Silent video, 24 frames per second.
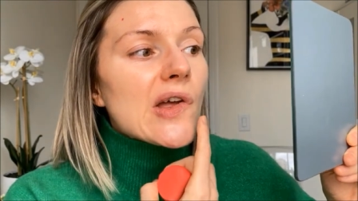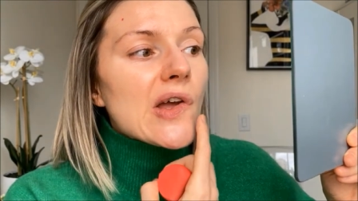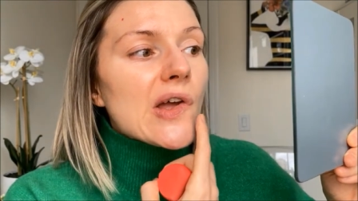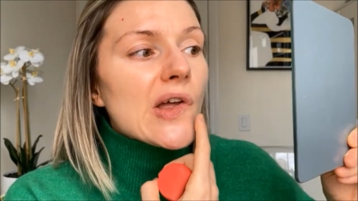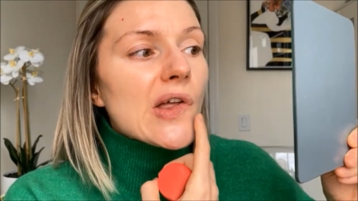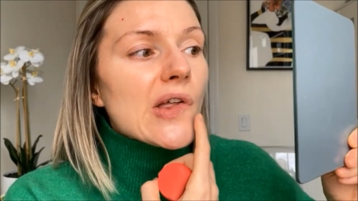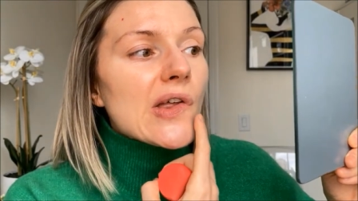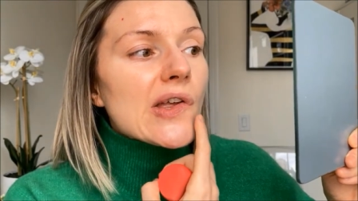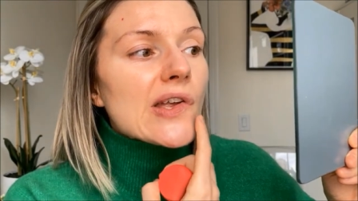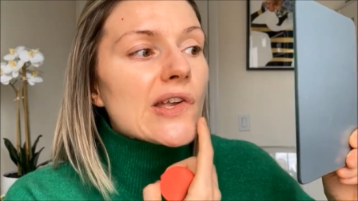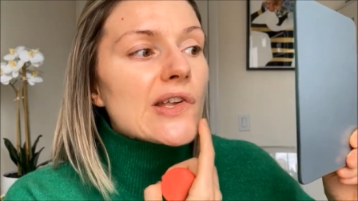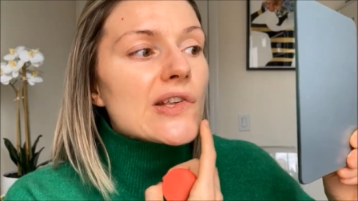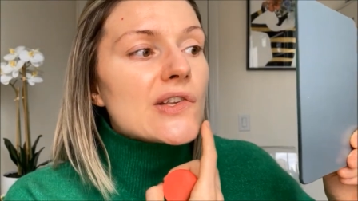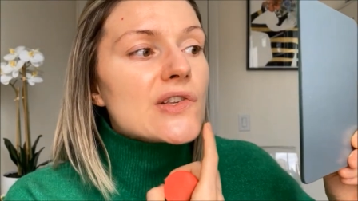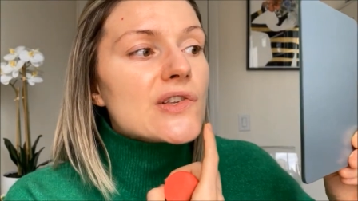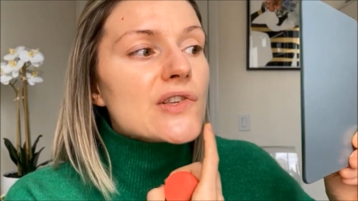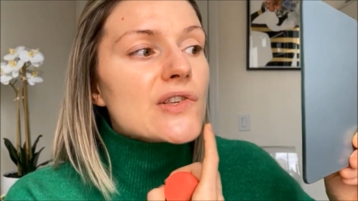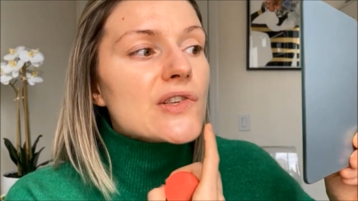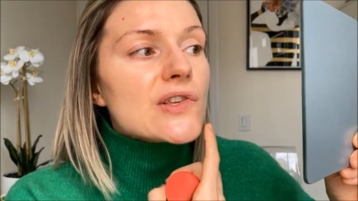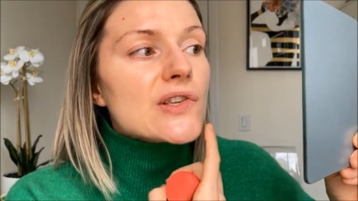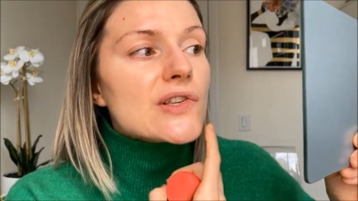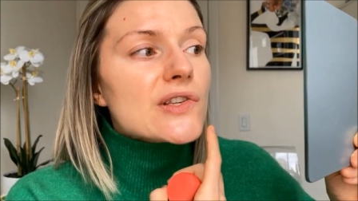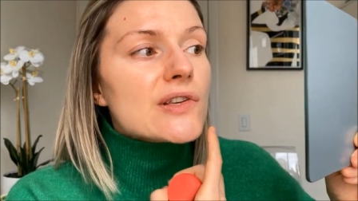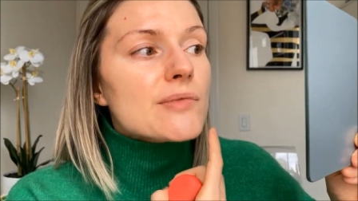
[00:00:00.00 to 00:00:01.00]
Like
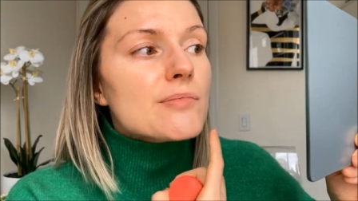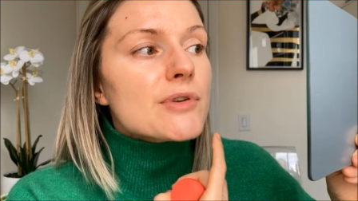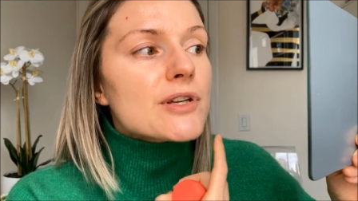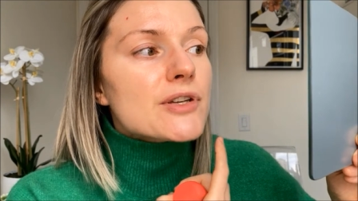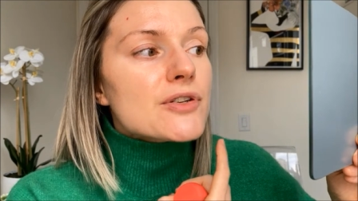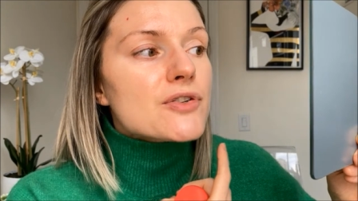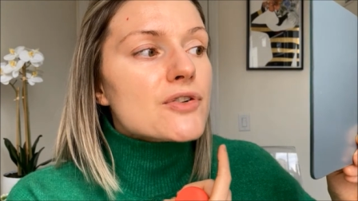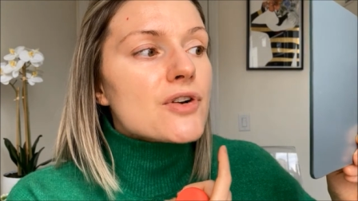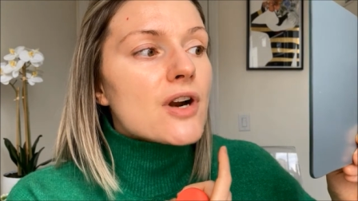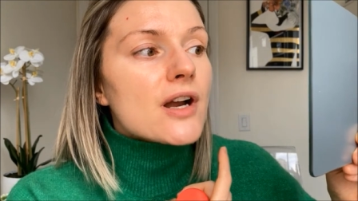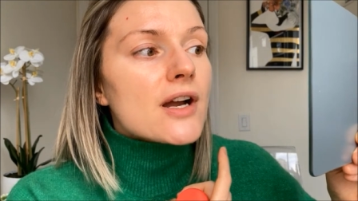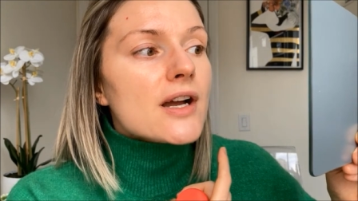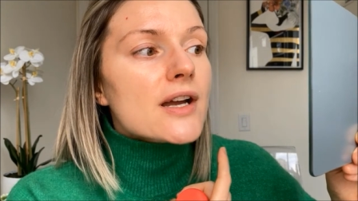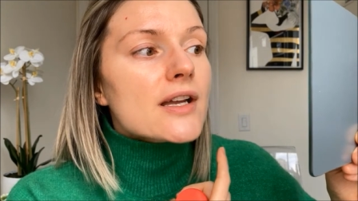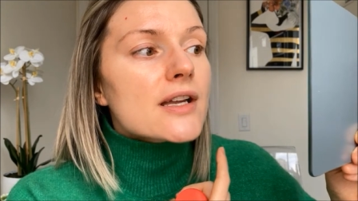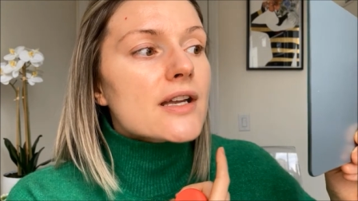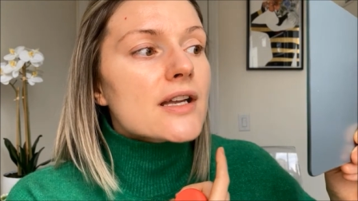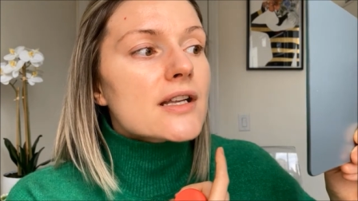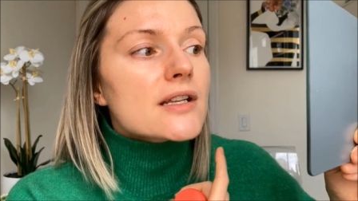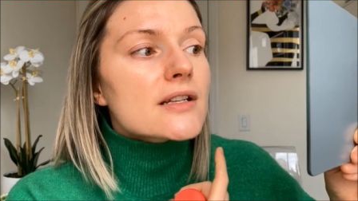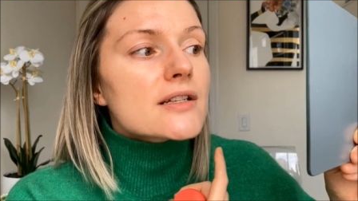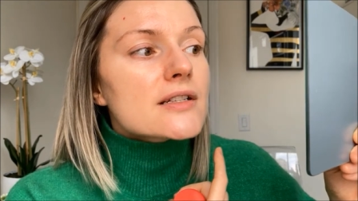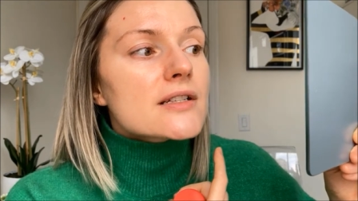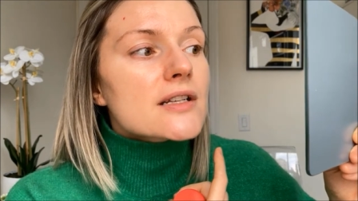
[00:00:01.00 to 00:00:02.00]
it's a bit dry
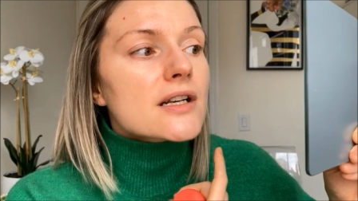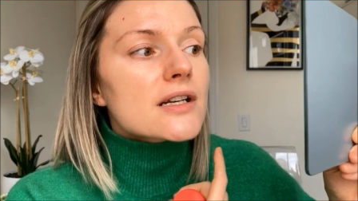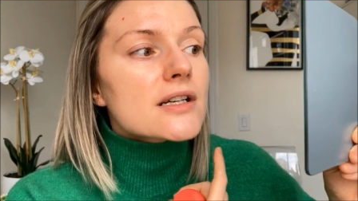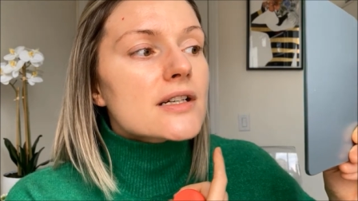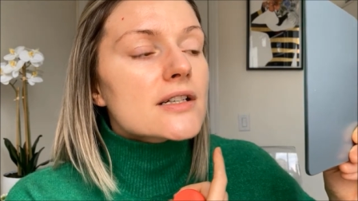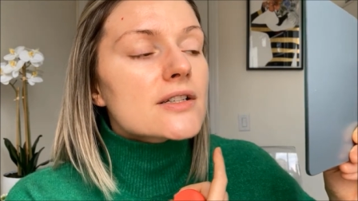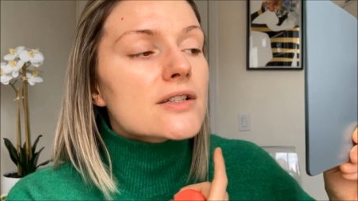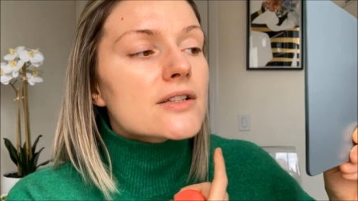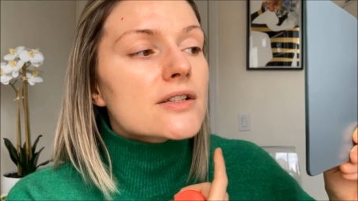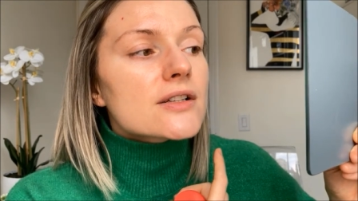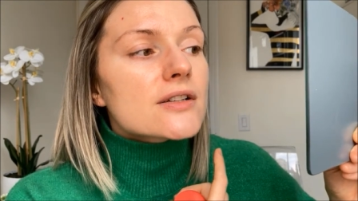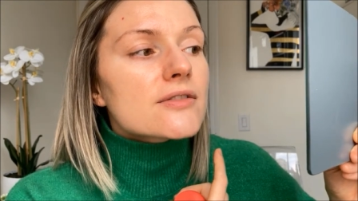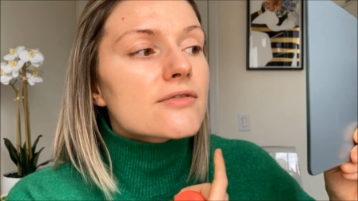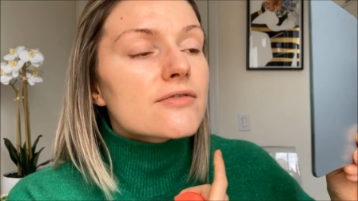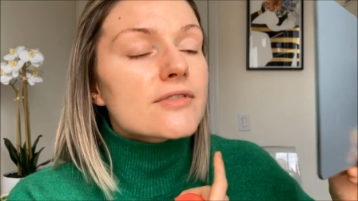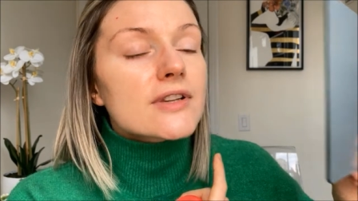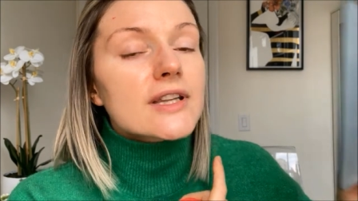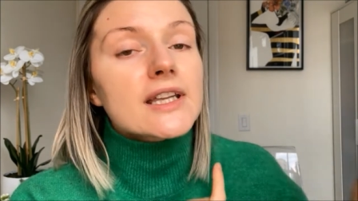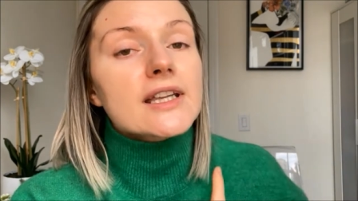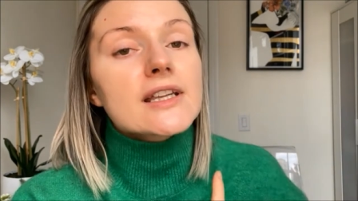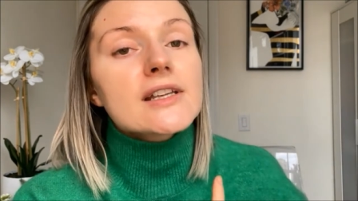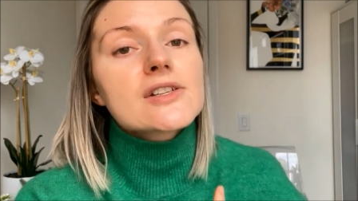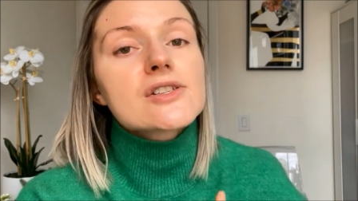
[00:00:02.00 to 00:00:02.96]
and starting to look flaky,